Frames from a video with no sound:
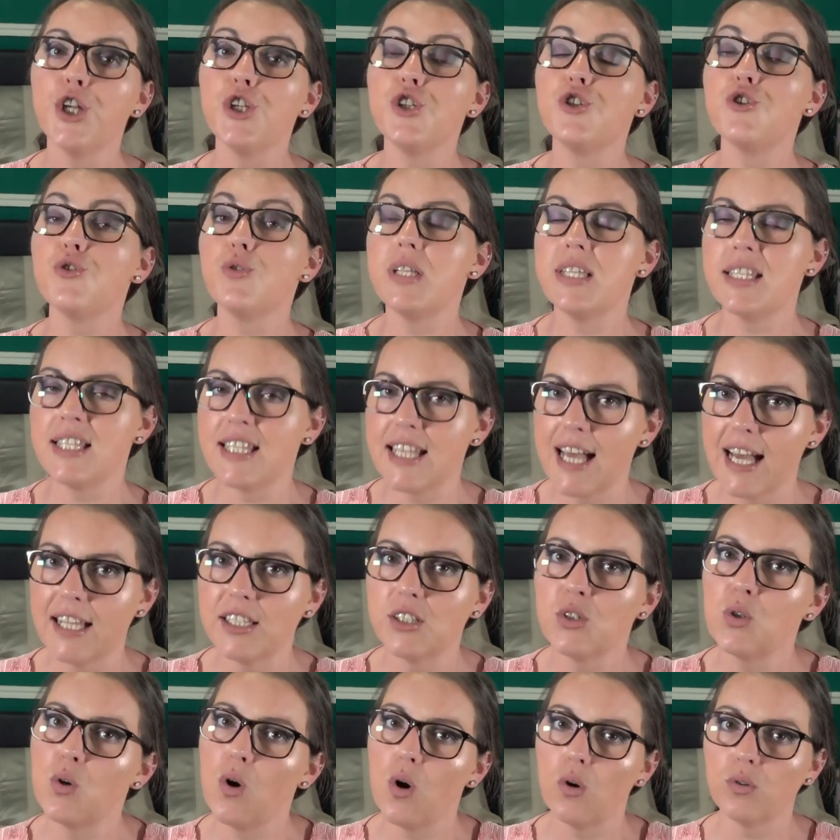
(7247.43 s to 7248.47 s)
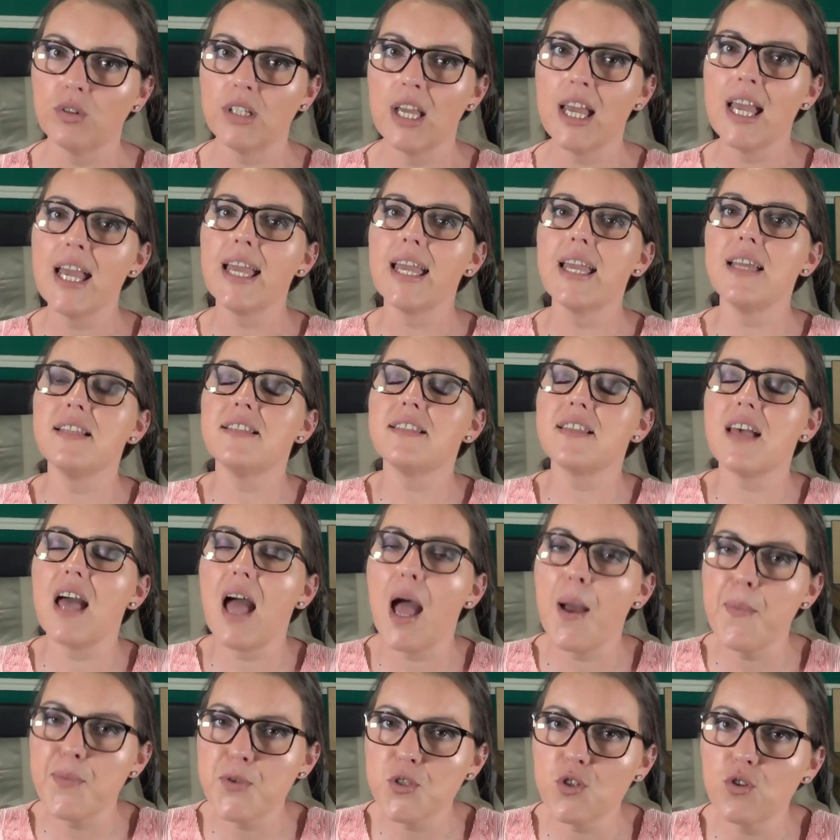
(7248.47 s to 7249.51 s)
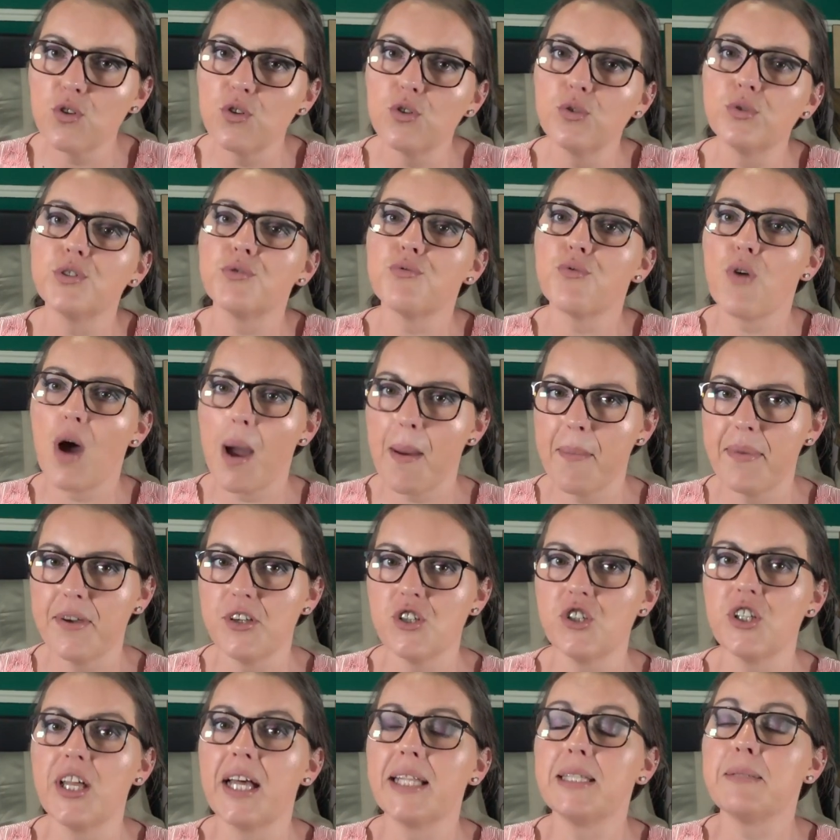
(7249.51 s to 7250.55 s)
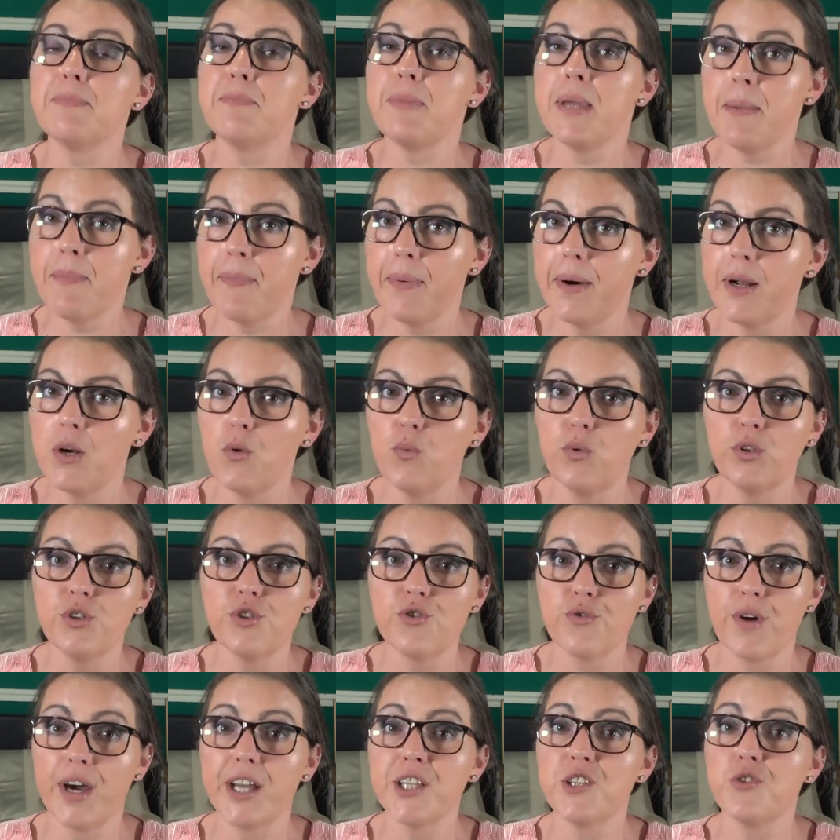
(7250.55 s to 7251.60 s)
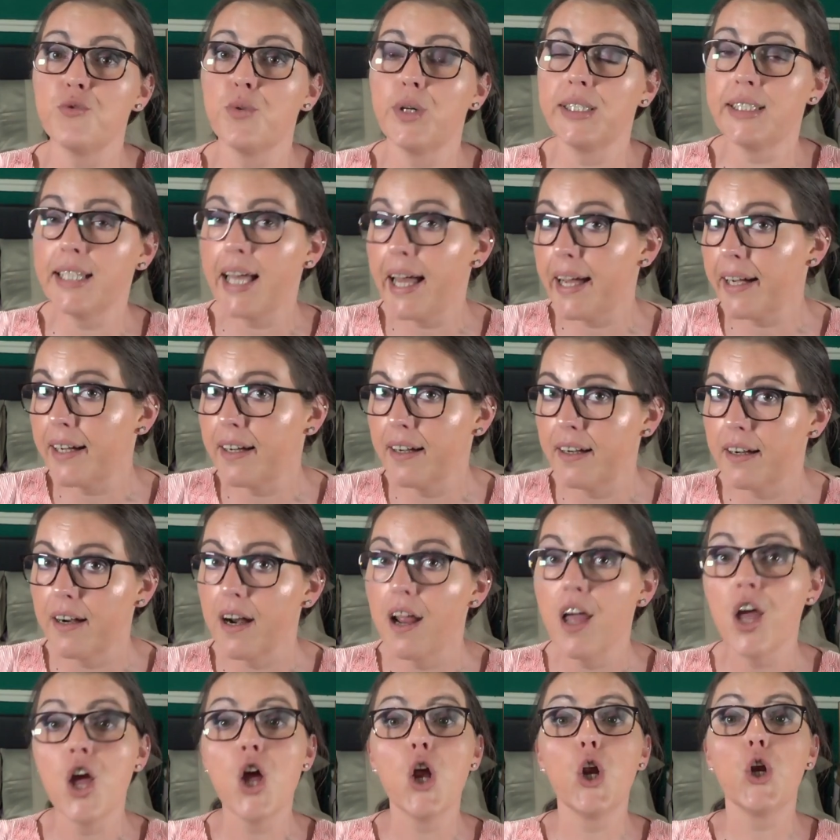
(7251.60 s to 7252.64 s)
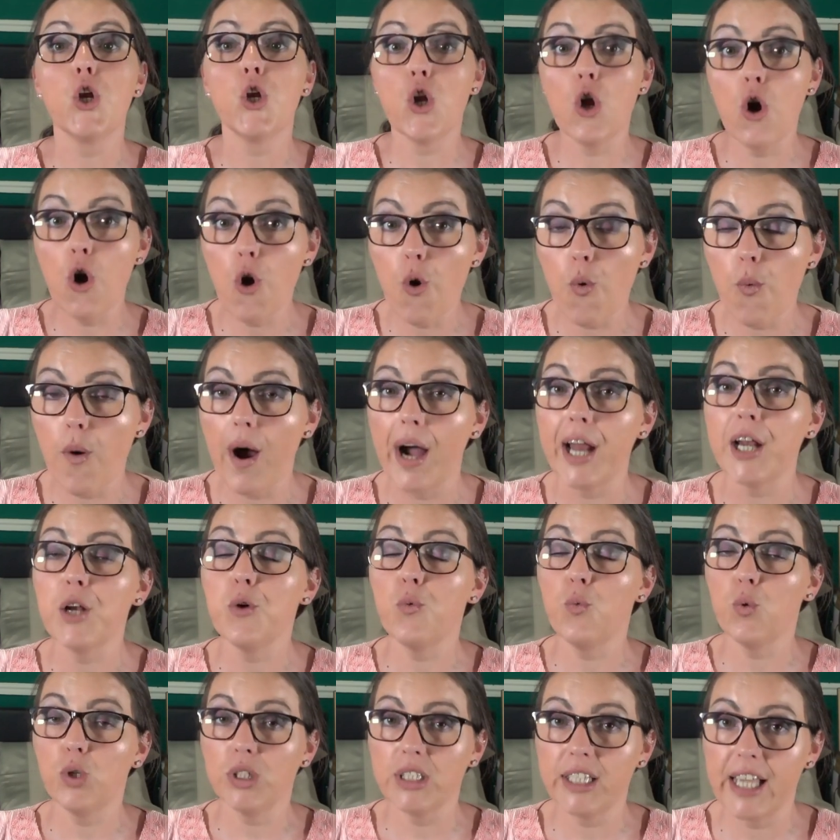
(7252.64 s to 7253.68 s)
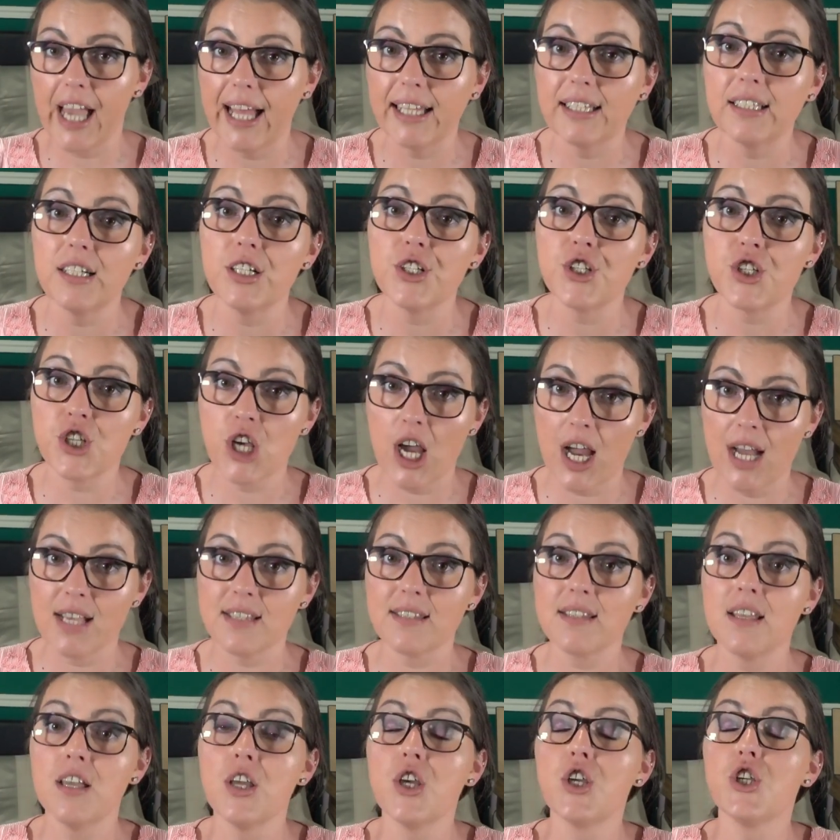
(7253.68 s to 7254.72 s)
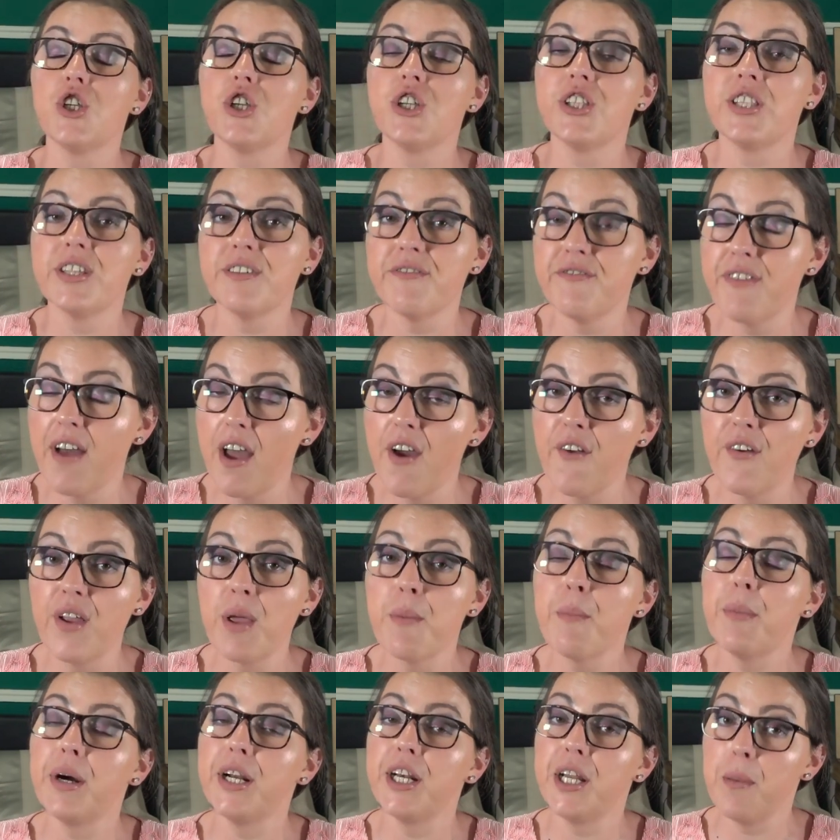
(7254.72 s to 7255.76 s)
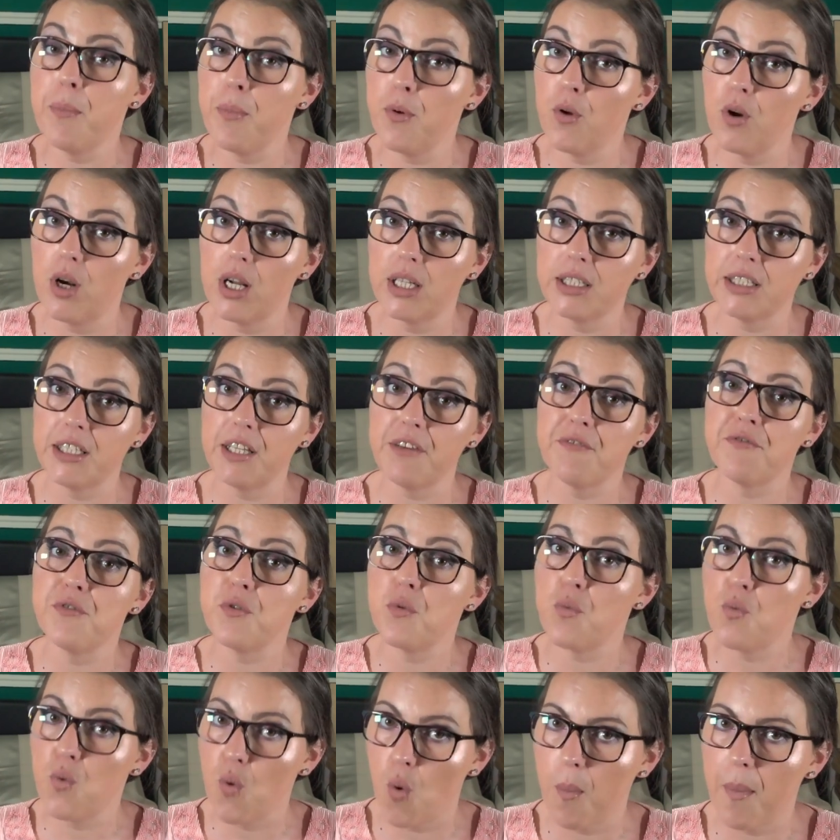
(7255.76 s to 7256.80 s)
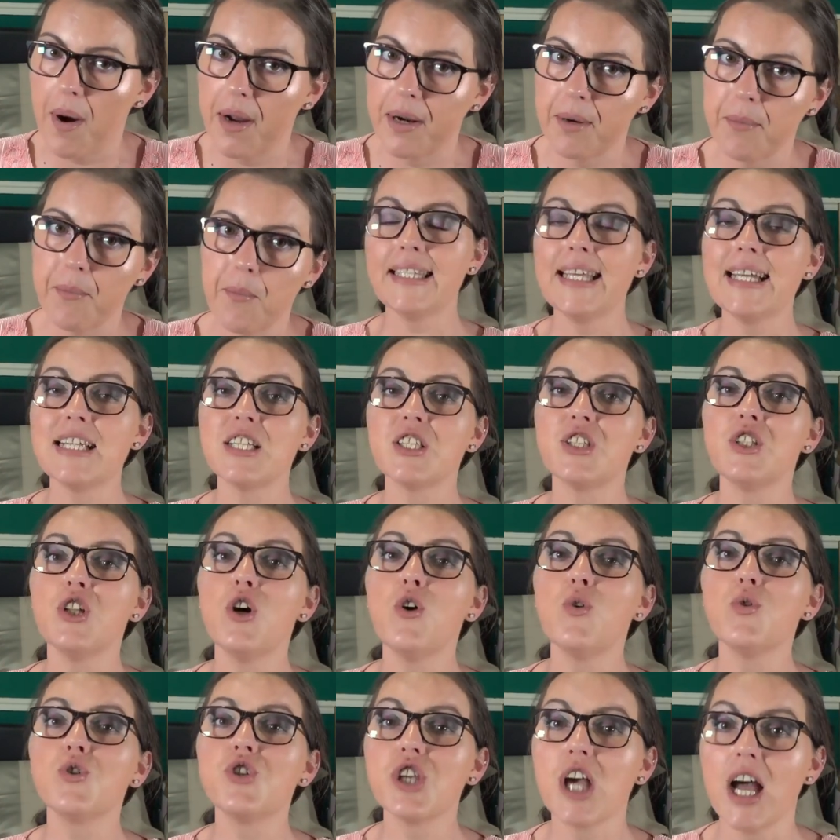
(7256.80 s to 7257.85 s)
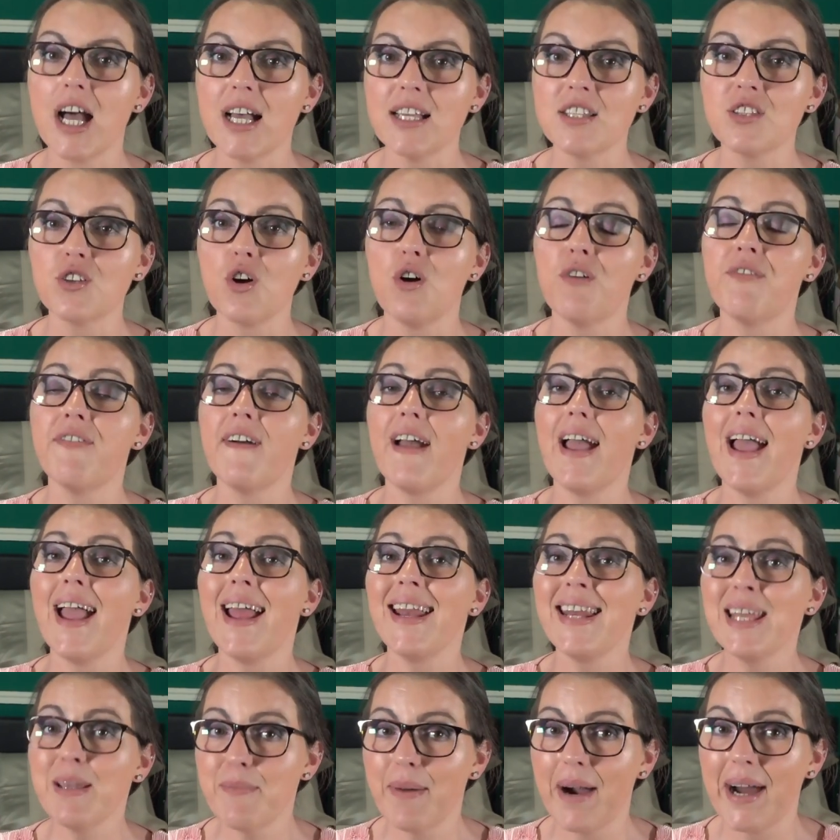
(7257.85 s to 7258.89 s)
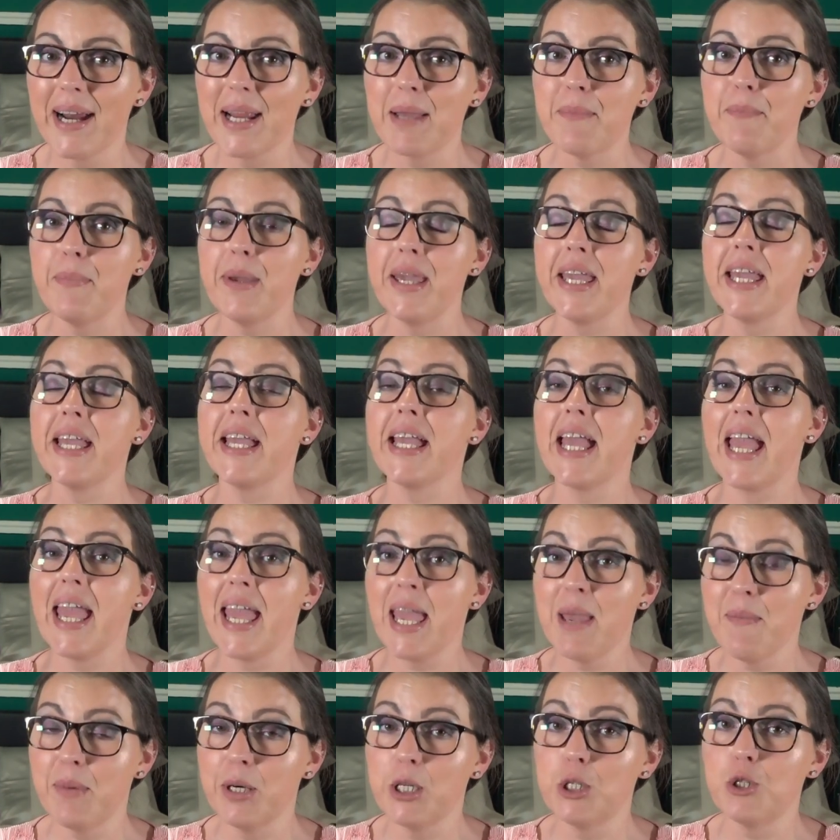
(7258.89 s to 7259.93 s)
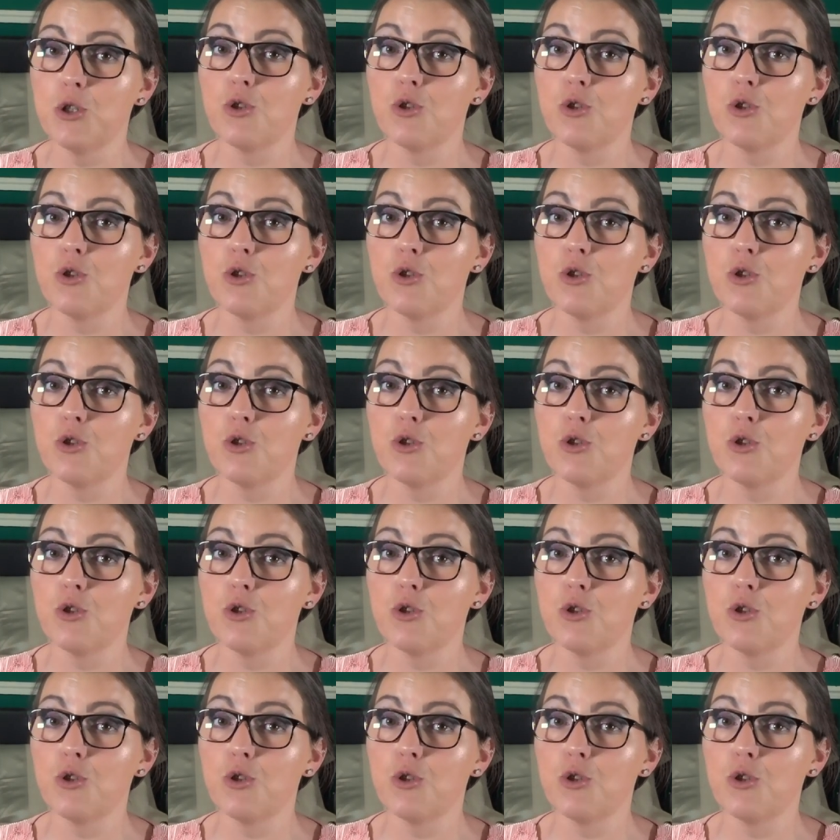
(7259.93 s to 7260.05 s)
Julie said, quote, "It's absolute rubbish that people would try to attack her. No one would get a chance. She's a very manipulative woman. There's no chance of anybody being able